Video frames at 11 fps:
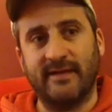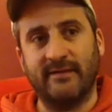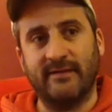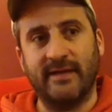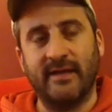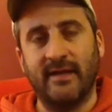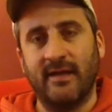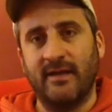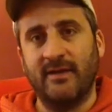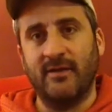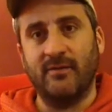like,
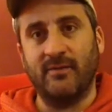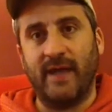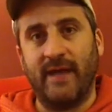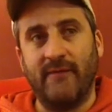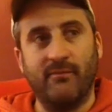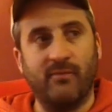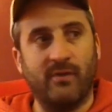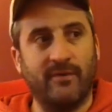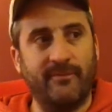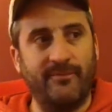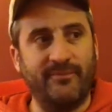
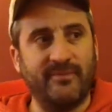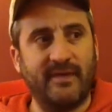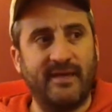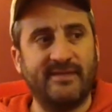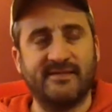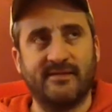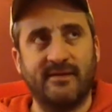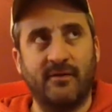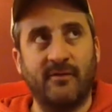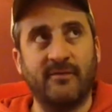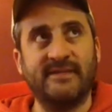we're kids,
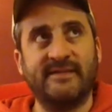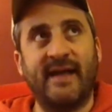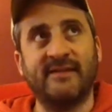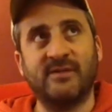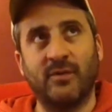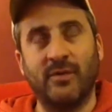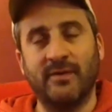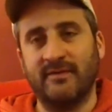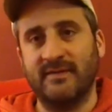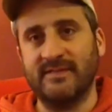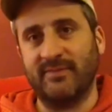these dads who are going
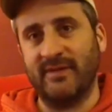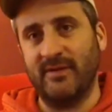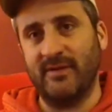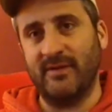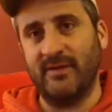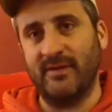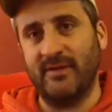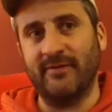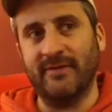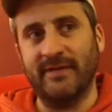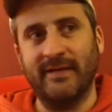to these play groups
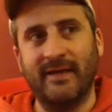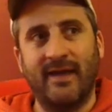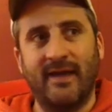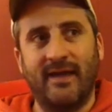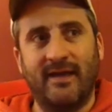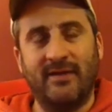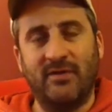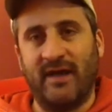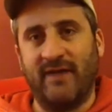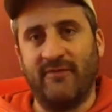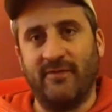regularly, and you
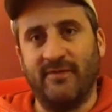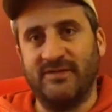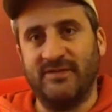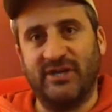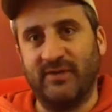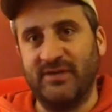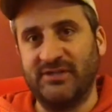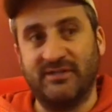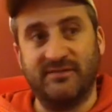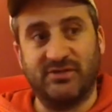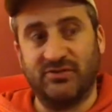have this
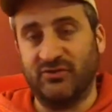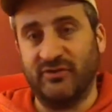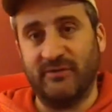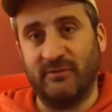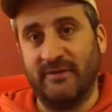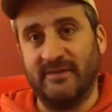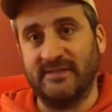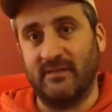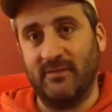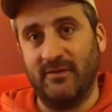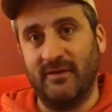generation of children within this
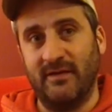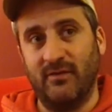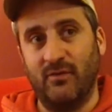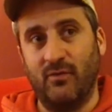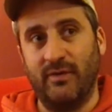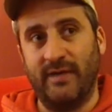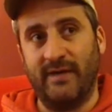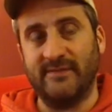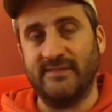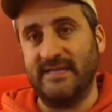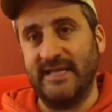community who are now
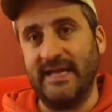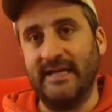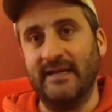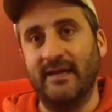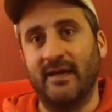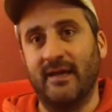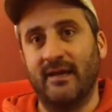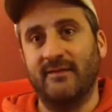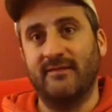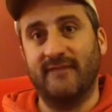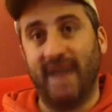seeing
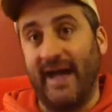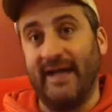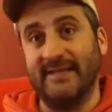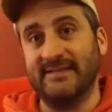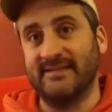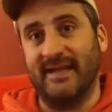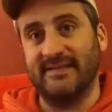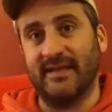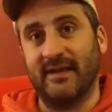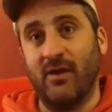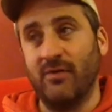dads as
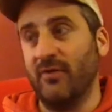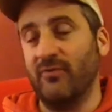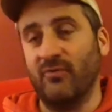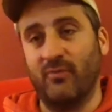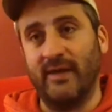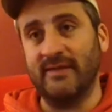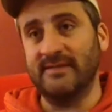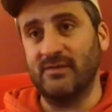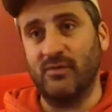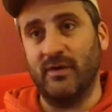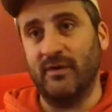like, oh, they're the ones
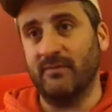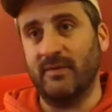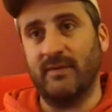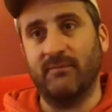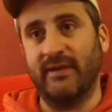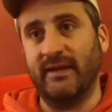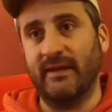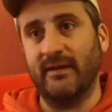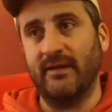who are bringing